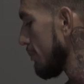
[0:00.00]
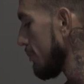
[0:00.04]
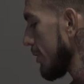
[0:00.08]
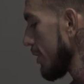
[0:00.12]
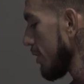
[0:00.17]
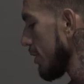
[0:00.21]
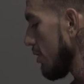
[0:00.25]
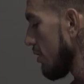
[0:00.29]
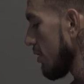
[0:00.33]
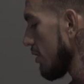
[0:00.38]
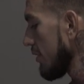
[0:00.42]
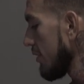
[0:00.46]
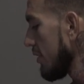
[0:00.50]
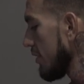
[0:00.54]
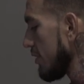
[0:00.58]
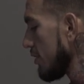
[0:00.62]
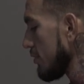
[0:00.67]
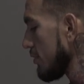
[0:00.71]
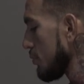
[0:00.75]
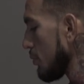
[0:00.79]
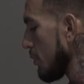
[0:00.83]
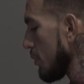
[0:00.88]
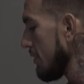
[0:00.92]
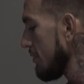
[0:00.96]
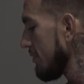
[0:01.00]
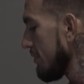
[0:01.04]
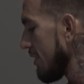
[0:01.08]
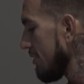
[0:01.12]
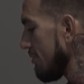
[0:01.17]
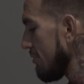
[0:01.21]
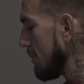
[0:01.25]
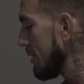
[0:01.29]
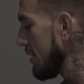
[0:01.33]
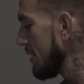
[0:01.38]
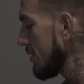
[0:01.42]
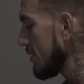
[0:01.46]
bit longer than the
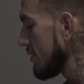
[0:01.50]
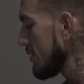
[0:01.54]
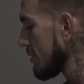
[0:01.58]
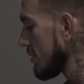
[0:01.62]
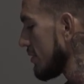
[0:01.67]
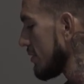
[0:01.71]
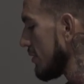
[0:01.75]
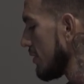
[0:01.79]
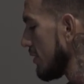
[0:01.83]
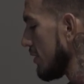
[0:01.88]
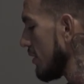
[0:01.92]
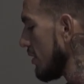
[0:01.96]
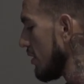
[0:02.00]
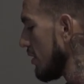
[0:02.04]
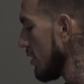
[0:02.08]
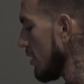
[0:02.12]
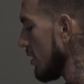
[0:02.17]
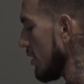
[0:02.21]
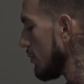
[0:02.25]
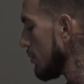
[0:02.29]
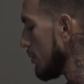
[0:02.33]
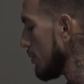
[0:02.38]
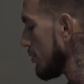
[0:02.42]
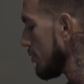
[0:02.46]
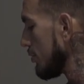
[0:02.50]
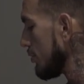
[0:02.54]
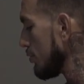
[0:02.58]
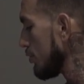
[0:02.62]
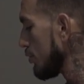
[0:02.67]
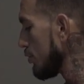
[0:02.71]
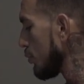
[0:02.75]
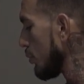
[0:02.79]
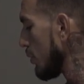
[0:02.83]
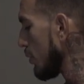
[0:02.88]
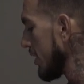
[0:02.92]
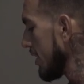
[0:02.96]
25 minutes. We'll do
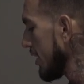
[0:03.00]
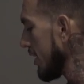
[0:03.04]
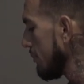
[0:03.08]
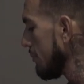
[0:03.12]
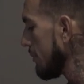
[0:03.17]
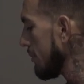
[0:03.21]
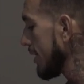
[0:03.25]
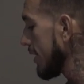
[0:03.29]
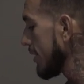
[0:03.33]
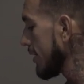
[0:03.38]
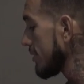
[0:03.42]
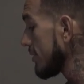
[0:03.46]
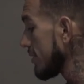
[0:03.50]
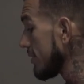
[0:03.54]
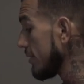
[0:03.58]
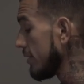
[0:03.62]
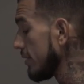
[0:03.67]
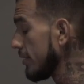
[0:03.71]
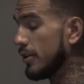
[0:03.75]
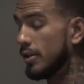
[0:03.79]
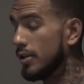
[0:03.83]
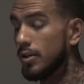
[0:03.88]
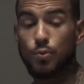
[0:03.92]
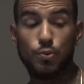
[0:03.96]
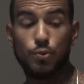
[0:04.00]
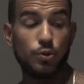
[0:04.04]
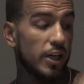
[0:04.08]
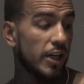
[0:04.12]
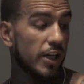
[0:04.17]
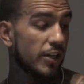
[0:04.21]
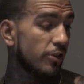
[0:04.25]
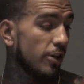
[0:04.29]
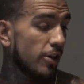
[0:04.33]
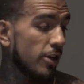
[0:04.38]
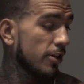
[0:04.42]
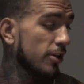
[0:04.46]
28 minutes. We
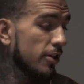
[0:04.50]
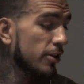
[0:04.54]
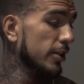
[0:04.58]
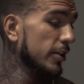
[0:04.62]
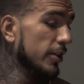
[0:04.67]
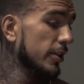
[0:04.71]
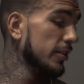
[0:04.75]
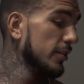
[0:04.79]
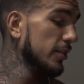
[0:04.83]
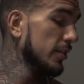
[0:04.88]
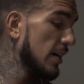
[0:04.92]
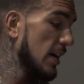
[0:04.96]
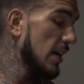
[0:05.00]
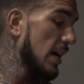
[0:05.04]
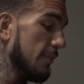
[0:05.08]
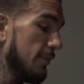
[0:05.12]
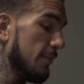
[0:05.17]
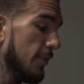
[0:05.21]
let that cook. And I have